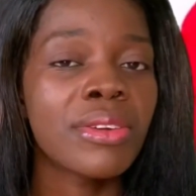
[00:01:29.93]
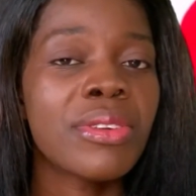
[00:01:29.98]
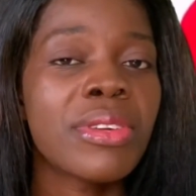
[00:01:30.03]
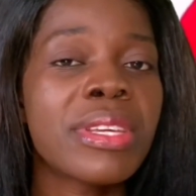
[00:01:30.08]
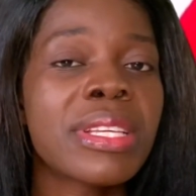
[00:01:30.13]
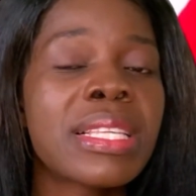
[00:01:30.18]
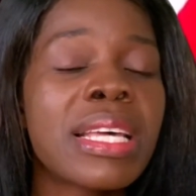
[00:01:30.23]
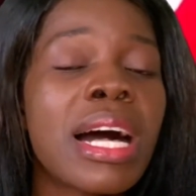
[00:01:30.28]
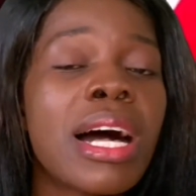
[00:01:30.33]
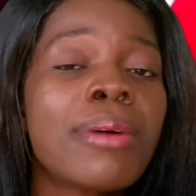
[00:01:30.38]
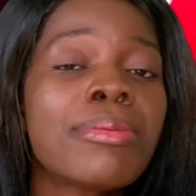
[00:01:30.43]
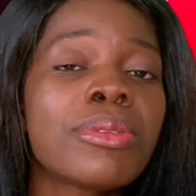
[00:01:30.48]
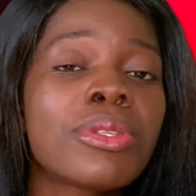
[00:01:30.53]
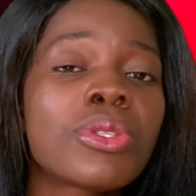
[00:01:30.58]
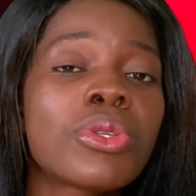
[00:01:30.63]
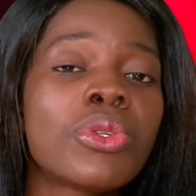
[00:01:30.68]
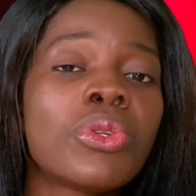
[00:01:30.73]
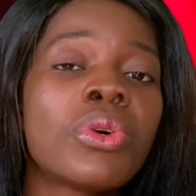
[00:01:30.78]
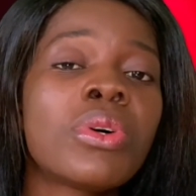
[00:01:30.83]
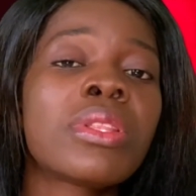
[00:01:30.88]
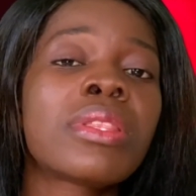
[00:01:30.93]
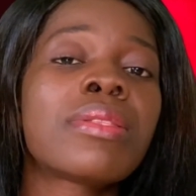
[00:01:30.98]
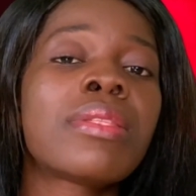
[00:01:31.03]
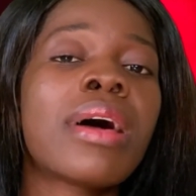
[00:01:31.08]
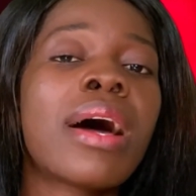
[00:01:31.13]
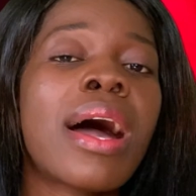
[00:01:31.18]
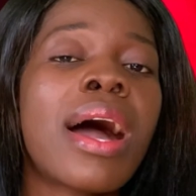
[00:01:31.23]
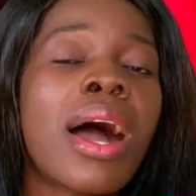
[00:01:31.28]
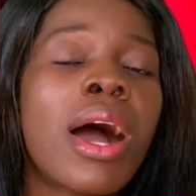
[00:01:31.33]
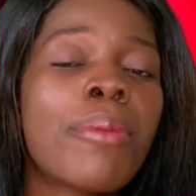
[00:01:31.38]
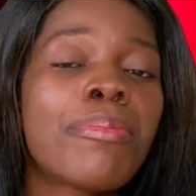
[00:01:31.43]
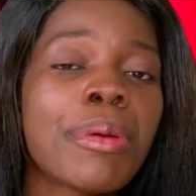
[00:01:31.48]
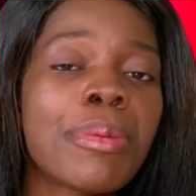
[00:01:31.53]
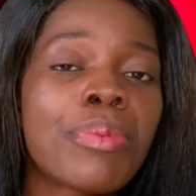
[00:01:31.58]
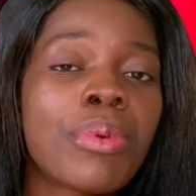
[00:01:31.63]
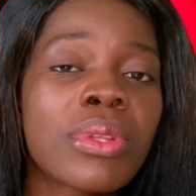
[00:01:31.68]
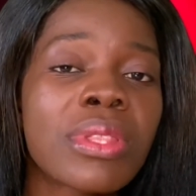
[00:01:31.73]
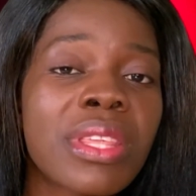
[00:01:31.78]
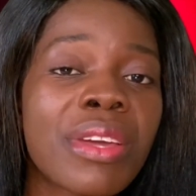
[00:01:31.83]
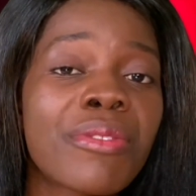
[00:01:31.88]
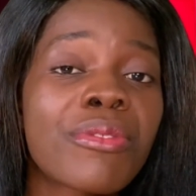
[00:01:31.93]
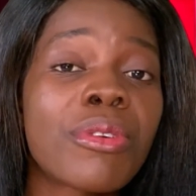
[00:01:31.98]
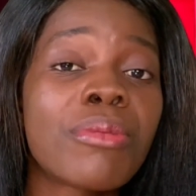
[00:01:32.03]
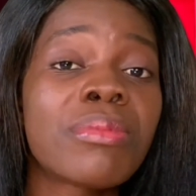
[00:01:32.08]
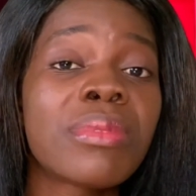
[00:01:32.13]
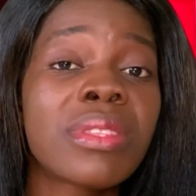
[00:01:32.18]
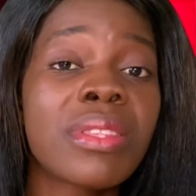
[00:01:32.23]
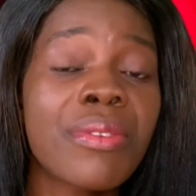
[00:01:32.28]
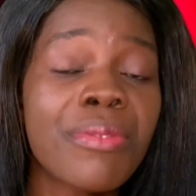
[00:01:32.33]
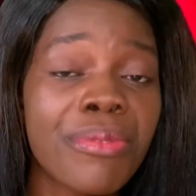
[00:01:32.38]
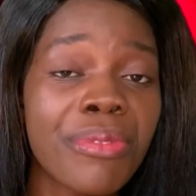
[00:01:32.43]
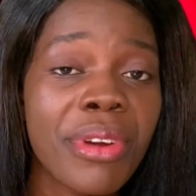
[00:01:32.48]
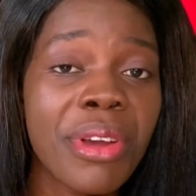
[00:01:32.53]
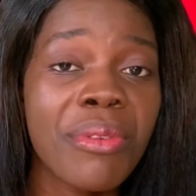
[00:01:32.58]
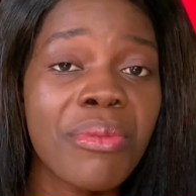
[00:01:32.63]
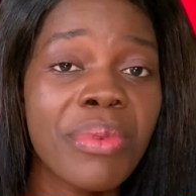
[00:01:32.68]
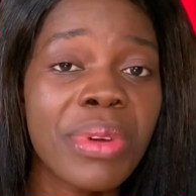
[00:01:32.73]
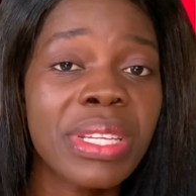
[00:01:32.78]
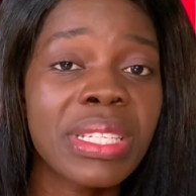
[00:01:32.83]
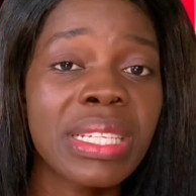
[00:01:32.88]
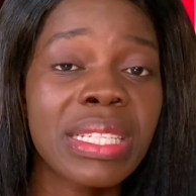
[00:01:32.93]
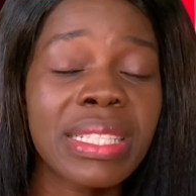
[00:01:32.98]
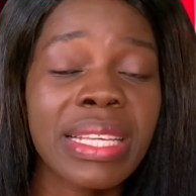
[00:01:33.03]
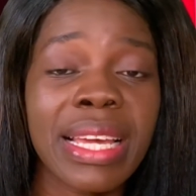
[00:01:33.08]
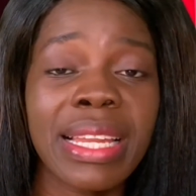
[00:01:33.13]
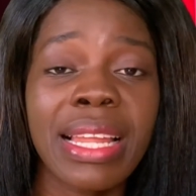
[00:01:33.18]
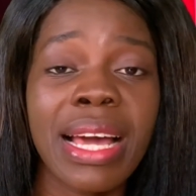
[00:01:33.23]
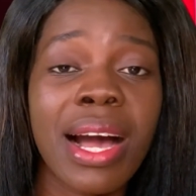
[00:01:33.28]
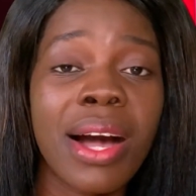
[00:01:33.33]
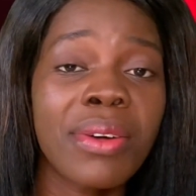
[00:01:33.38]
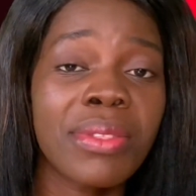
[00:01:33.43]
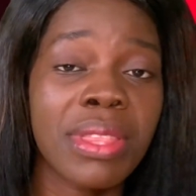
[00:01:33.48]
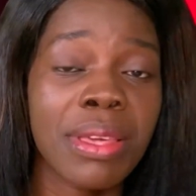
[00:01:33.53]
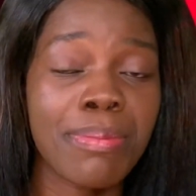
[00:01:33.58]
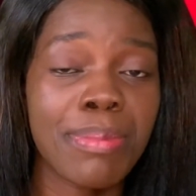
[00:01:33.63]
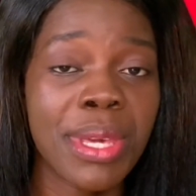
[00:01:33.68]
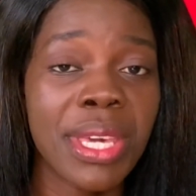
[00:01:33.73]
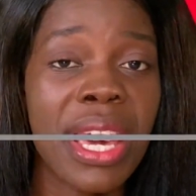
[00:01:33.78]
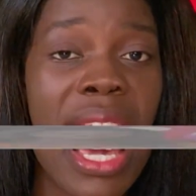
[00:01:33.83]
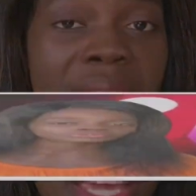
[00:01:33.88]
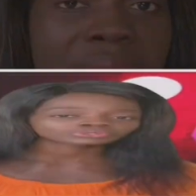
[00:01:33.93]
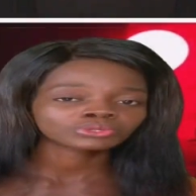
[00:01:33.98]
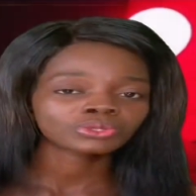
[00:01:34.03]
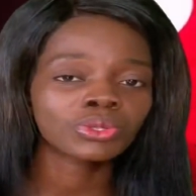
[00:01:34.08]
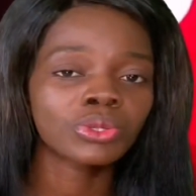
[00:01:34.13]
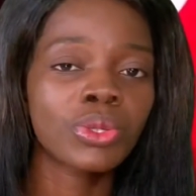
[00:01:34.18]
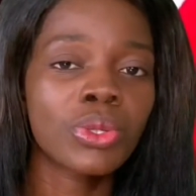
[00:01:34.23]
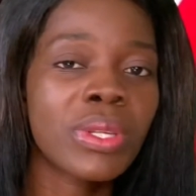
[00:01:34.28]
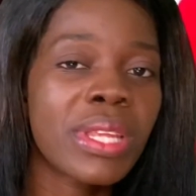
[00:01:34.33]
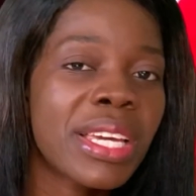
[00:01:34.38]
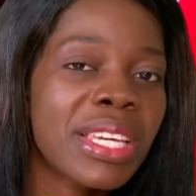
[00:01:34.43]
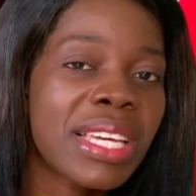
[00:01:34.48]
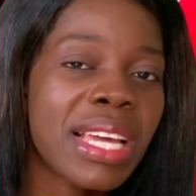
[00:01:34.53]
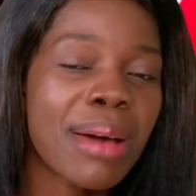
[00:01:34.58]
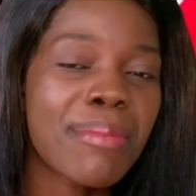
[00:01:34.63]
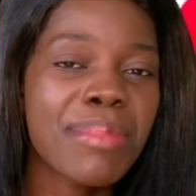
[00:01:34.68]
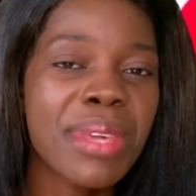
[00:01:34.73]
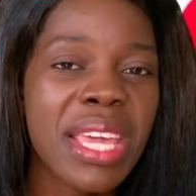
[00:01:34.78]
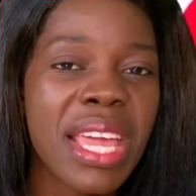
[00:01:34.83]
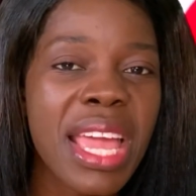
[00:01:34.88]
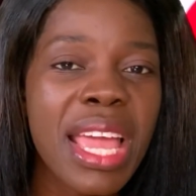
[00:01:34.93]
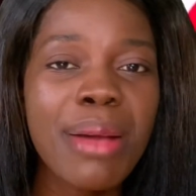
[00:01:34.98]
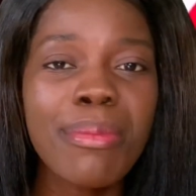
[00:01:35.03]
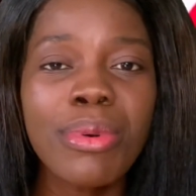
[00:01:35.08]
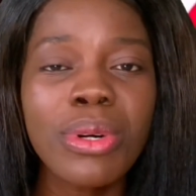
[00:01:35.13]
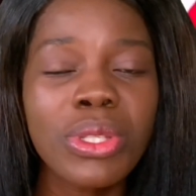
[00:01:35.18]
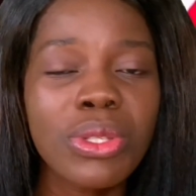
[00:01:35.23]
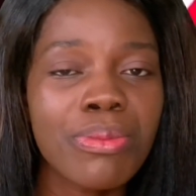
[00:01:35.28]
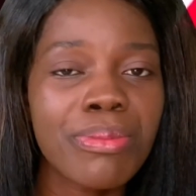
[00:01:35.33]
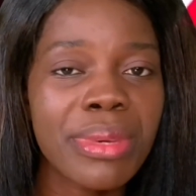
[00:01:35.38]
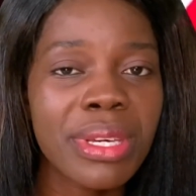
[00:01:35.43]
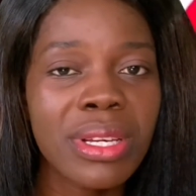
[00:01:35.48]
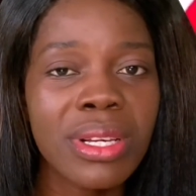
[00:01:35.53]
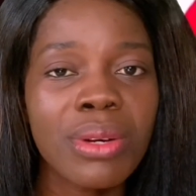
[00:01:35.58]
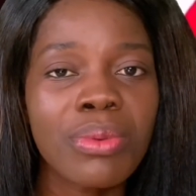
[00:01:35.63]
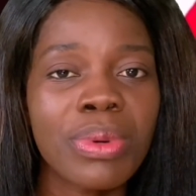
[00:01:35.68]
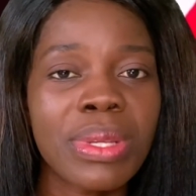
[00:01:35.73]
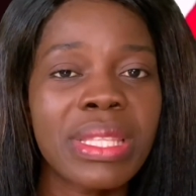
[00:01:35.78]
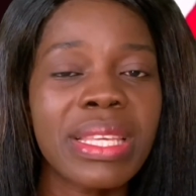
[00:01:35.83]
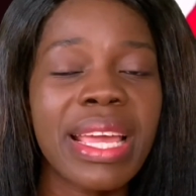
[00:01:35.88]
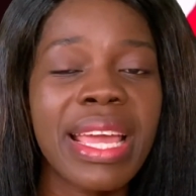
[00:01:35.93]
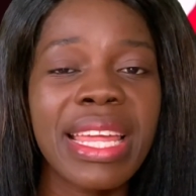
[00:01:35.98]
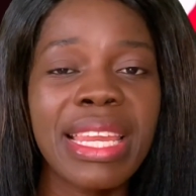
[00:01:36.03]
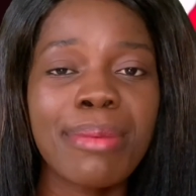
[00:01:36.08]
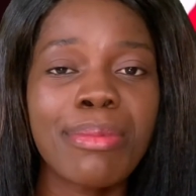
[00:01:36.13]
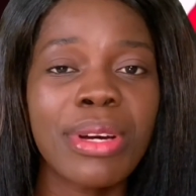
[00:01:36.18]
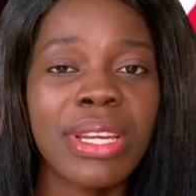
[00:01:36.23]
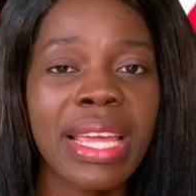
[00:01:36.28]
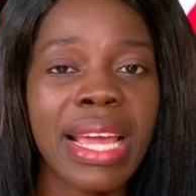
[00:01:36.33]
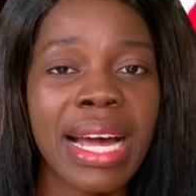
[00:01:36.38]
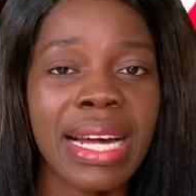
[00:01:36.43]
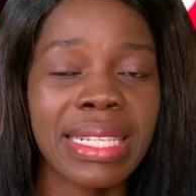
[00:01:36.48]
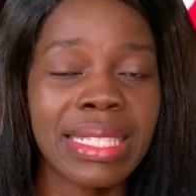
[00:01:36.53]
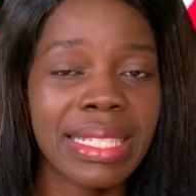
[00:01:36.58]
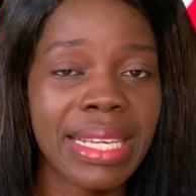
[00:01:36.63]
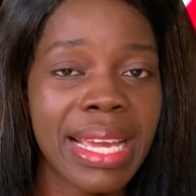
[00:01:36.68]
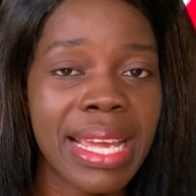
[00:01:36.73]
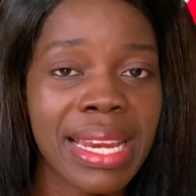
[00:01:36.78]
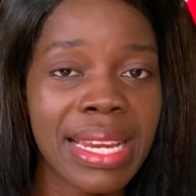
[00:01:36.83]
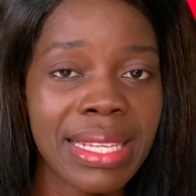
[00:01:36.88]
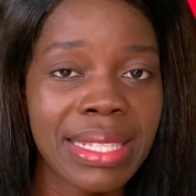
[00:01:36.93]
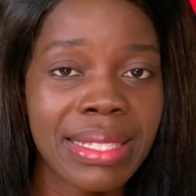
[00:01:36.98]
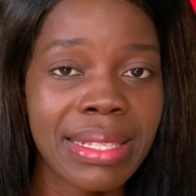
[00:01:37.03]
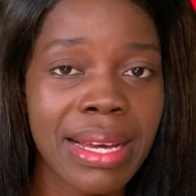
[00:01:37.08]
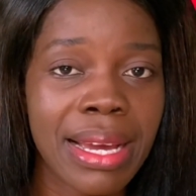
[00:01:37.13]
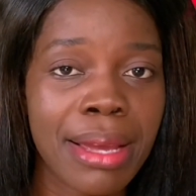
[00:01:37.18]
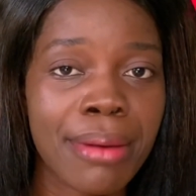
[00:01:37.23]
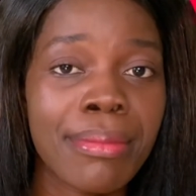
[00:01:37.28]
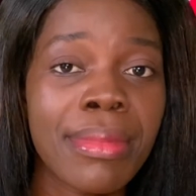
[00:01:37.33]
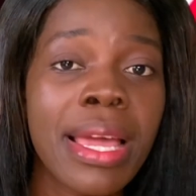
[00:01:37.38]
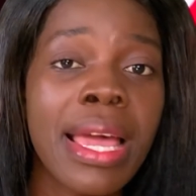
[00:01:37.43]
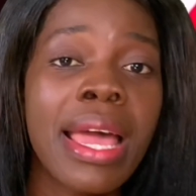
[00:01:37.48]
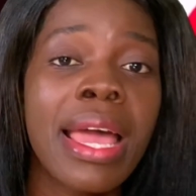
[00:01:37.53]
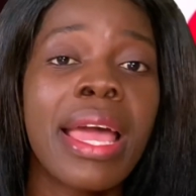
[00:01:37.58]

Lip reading: It helps you to know how people think from different regions and how they behave so that you can be able to mingle with anybody at any time.